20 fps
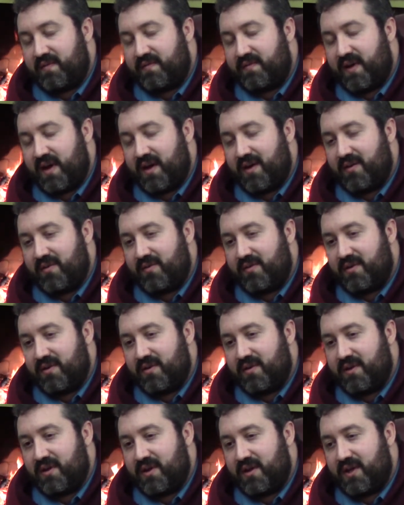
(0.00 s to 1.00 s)
they
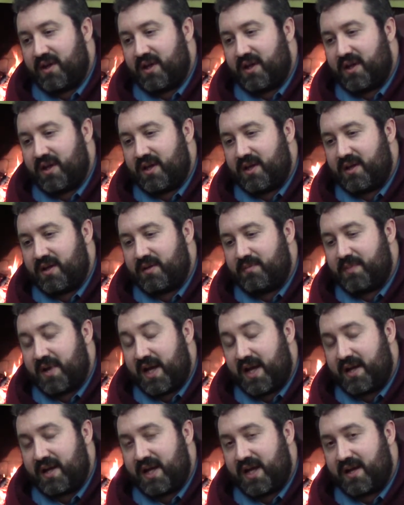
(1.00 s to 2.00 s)
found
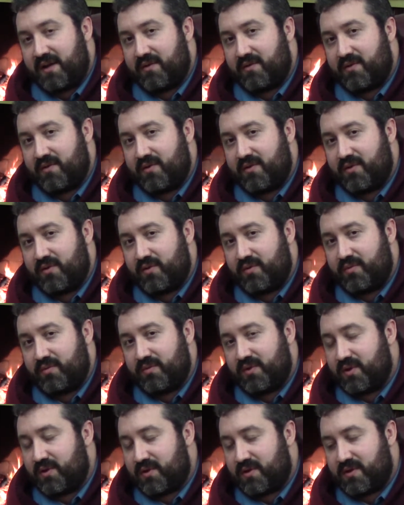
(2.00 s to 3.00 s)
a panhandler
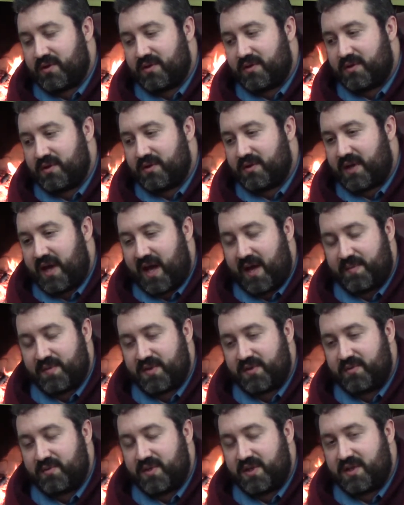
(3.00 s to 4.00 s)
who looked
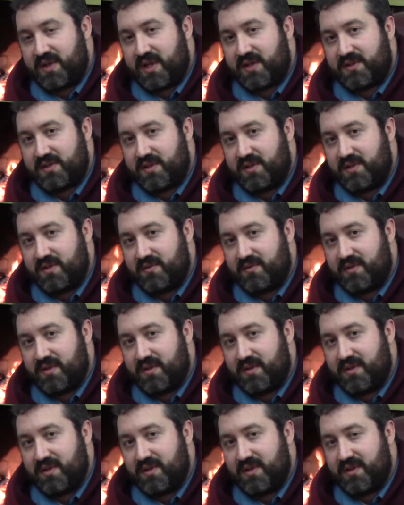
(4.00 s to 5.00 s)
absolutely
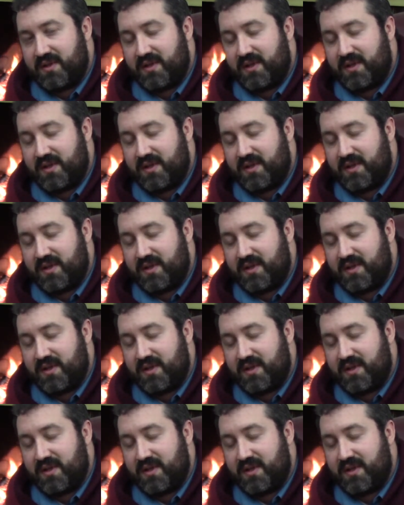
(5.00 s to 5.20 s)
destitute.